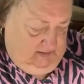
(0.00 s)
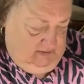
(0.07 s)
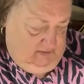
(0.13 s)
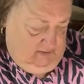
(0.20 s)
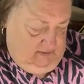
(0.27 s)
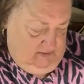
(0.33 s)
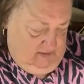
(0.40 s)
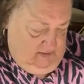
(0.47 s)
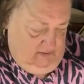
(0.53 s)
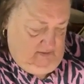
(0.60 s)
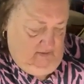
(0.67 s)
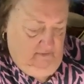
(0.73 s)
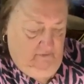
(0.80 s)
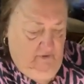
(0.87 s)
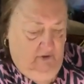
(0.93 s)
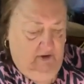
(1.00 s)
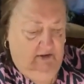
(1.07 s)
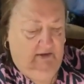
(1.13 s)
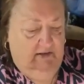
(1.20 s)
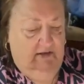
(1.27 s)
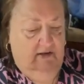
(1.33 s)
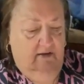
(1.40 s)
So, I don't know if you
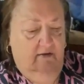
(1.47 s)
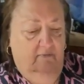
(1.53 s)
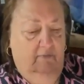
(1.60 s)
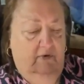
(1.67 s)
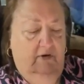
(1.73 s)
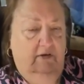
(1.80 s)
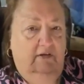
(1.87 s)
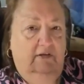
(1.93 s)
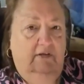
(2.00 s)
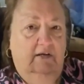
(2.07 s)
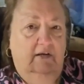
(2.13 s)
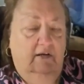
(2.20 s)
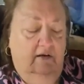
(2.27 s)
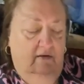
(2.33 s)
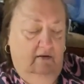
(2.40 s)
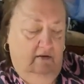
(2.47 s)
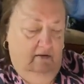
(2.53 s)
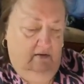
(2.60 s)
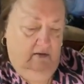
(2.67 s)
could see them, but see,